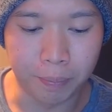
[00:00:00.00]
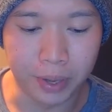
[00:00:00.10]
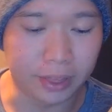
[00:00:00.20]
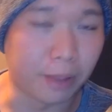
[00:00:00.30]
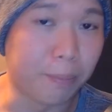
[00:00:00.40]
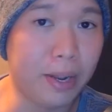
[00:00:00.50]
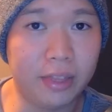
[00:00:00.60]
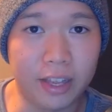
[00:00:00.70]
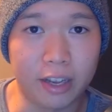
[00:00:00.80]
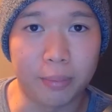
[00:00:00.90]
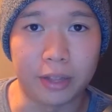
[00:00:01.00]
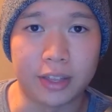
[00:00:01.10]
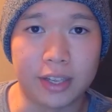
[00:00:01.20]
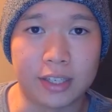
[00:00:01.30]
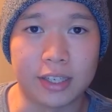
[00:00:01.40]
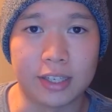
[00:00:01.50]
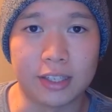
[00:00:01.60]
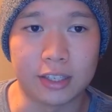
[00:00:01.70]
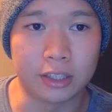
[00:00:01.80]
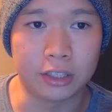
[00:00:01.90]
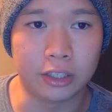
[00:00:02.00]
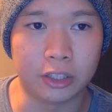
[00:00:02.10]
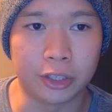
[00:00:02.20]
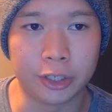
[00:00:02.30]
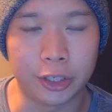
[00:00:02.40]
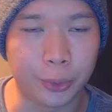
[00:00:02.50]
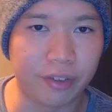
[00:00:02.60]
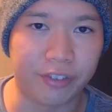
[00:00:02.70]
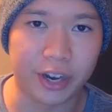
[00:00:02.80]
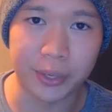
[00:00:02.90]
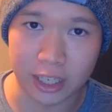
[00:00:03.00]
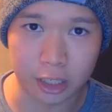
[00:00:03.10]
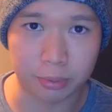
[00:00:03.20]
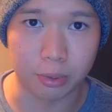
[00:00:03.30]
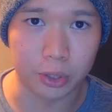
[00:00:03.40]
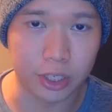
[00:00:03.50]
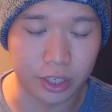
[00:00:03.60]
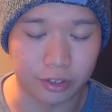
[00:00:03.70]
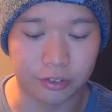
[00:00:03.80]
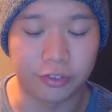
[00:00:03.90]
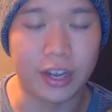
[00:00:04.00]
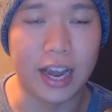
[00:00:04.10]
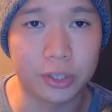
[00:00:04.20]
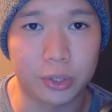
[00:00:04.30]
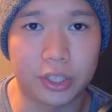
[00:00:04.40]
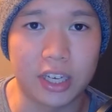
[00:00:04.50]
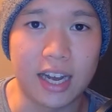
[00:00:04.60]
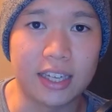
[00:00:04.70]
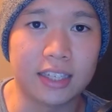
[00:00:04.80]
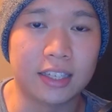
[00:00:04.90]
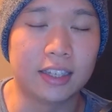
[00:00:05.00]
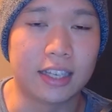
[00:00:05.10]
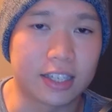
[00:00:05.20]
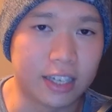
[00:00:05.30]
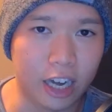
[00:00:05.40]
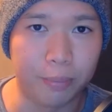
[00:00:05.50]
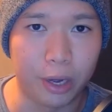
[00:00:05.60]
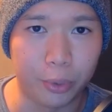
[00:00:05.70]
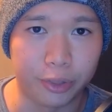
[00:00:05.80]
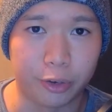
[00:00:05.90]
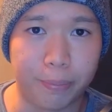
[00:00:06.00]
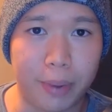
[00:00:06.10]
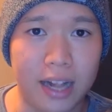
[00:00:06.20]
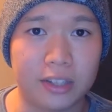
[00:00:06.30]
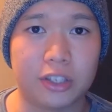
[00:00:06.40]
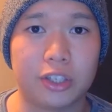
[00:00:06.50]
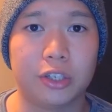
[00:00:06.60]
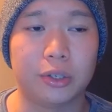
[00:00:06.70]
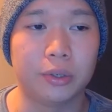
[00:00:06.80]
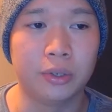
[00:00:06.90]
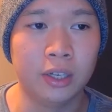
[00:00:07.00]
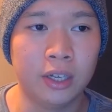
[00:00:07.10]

But the main thing about this is you're doing a very explosive exercise that's going to help out with your balance too.